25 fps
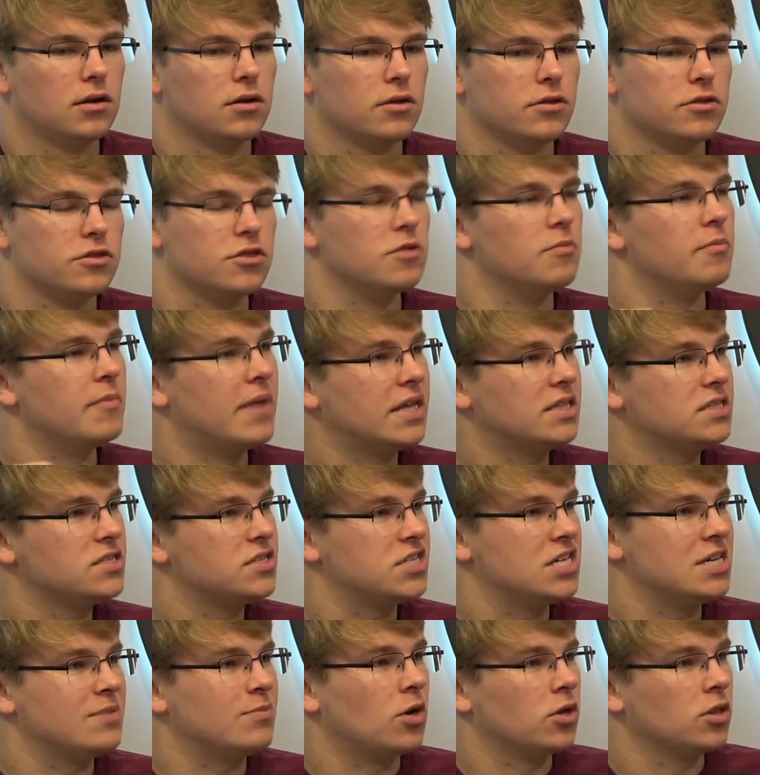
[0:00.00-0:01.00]
the men's
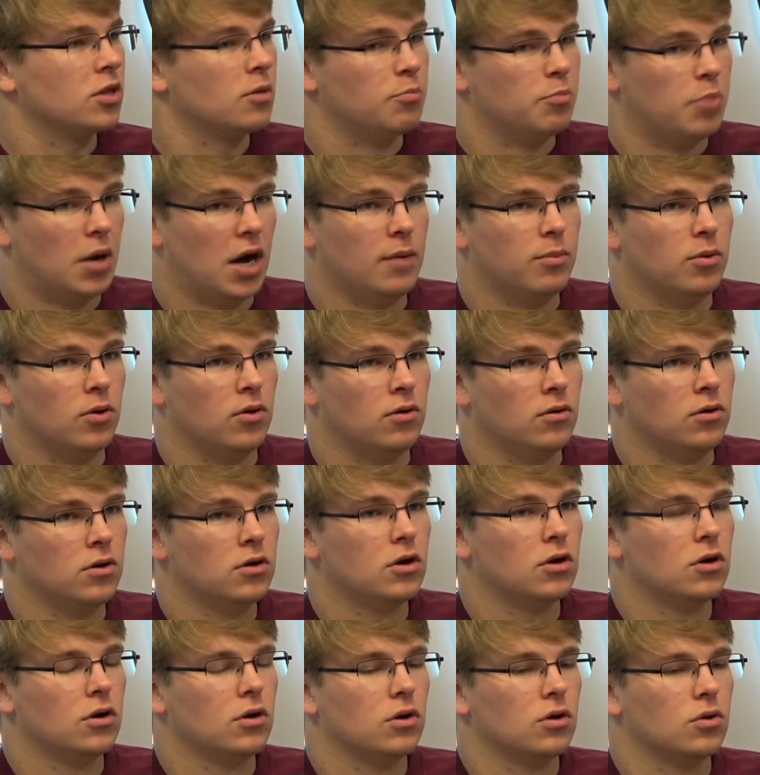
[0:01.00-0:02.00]
team on the bubble
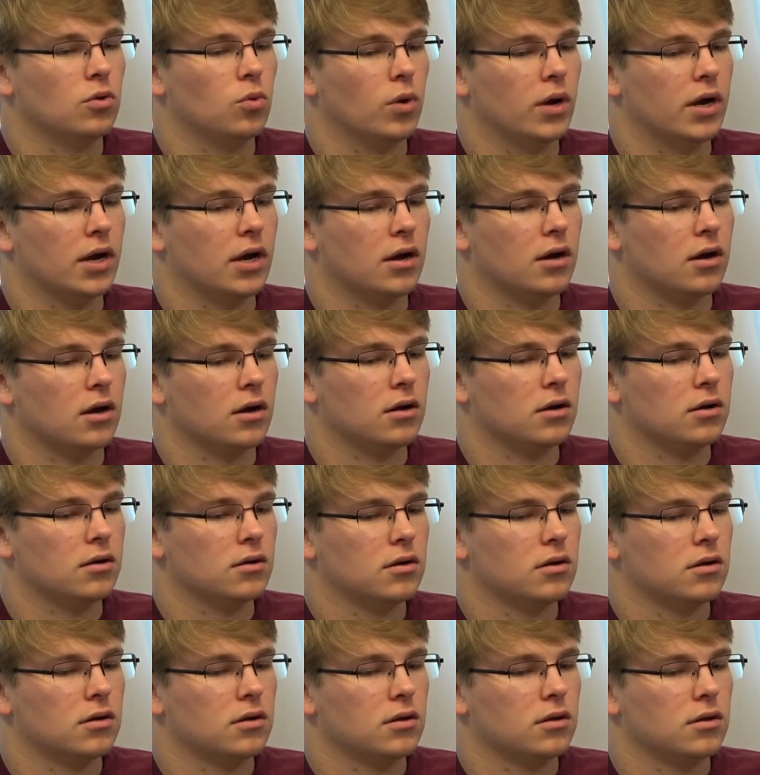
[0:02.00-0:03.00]
where
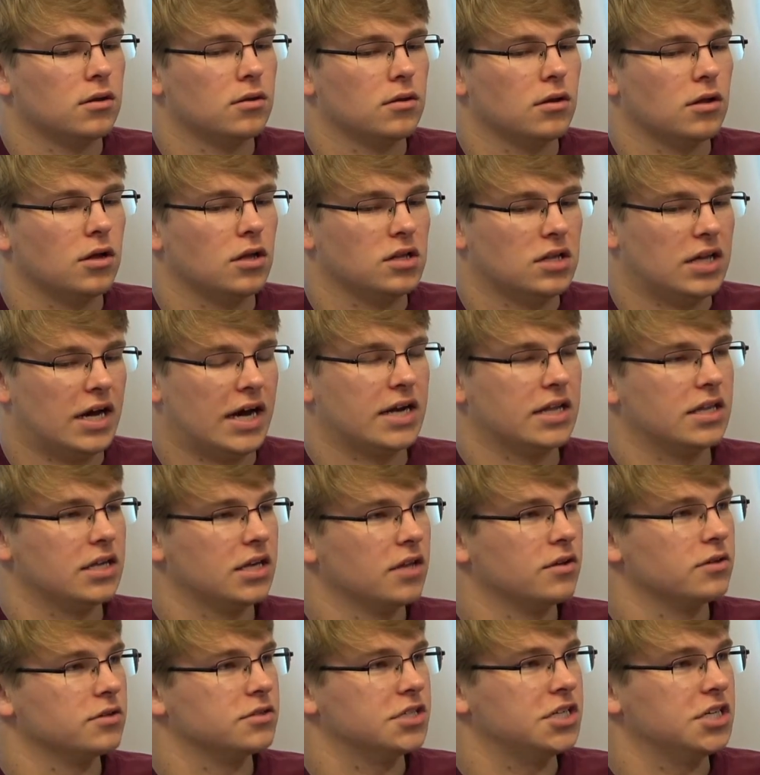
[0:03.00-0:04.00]
a lot of the
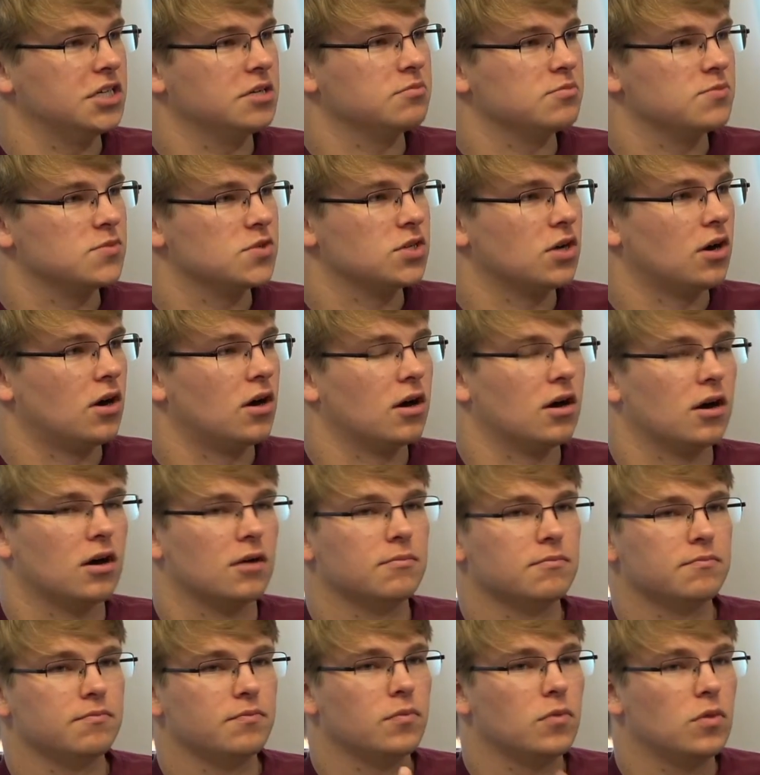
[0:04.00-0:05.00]
other teams are
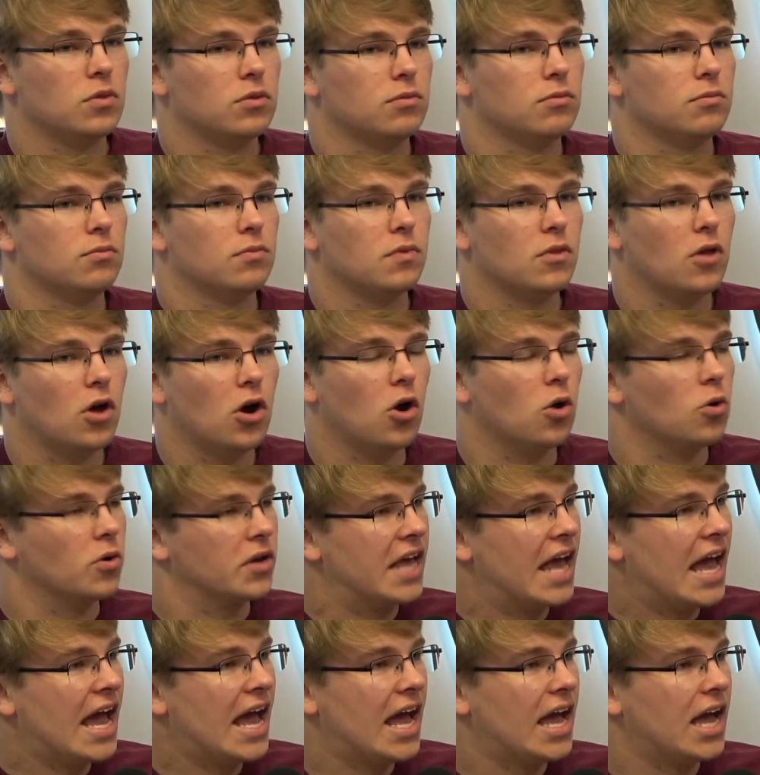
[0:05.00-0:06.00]

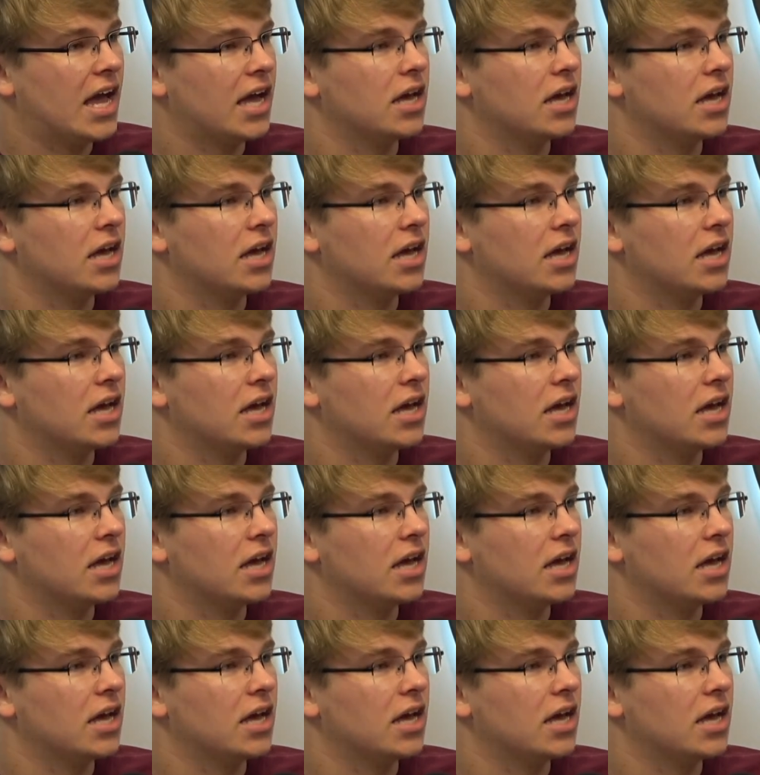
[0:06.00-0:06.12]
okay.